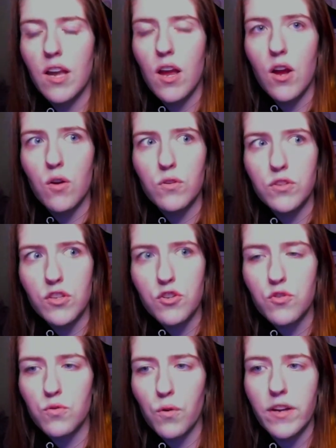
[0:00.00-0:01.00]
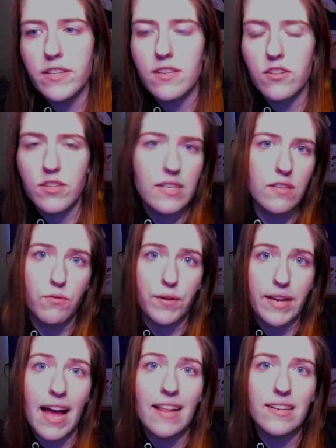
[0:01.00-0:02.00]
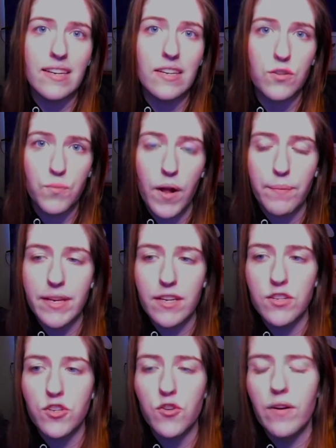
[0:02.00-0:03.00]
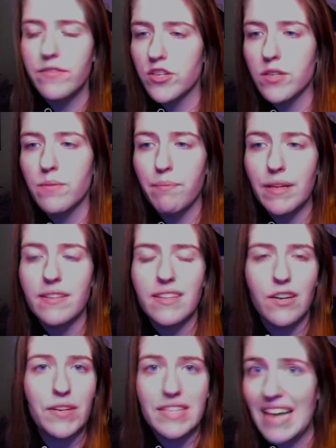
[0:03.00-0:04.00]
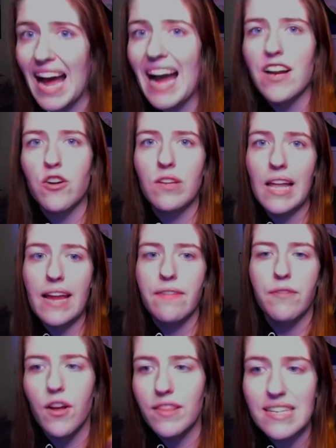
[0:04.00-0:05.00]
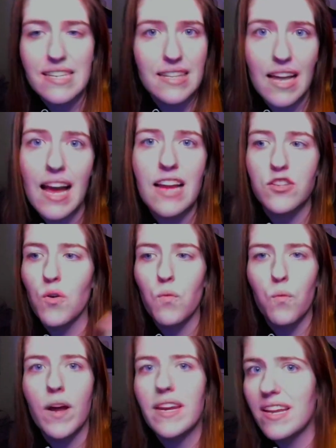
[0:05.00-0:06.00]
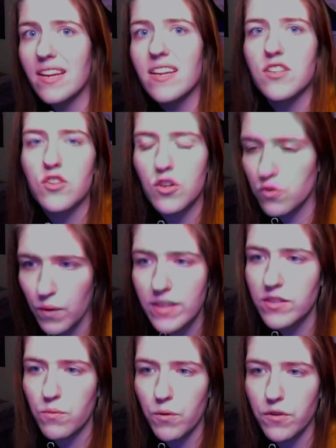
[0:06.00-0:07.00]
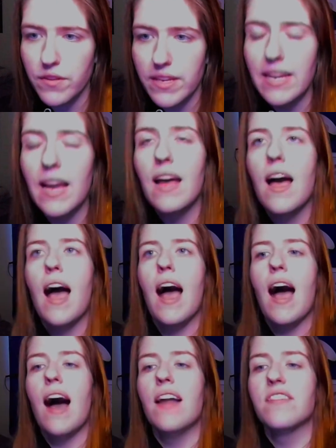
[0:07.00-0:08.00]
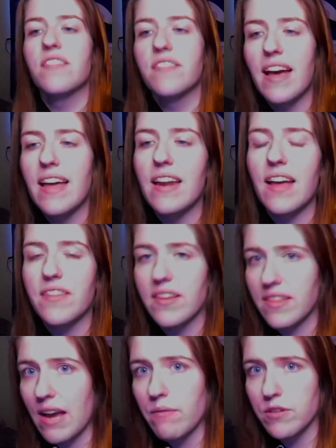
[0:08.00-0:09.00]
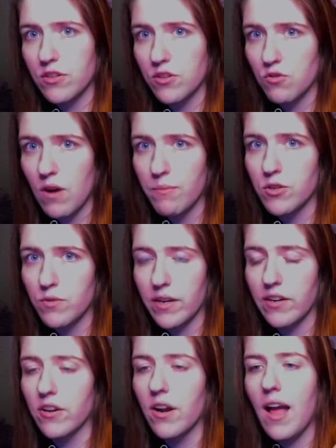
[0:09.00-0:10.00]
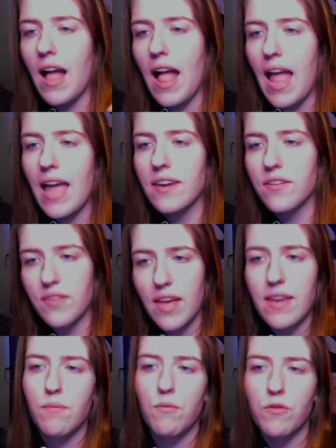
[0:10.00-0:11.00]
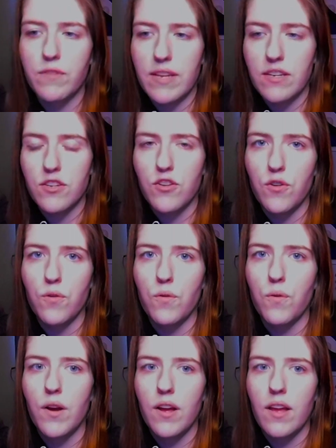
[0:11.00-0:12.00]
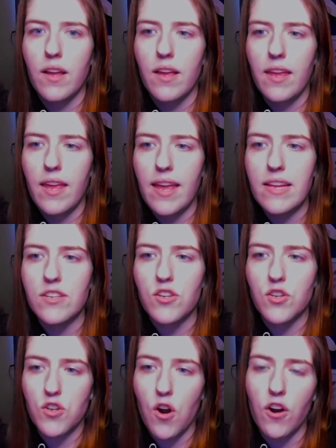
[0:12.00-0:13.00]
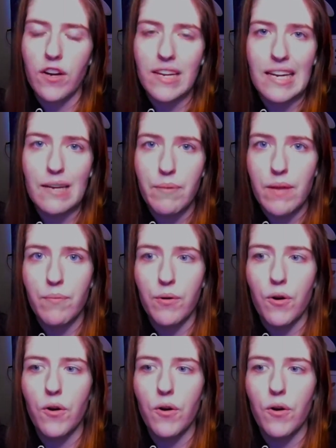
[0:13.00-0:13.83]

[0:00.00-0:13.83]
destroys their sense of reality as well, because you have just built their entire life on this lie. So what is trustworthy? And then I think that was the trauma trigger, and then it moved into his targeting people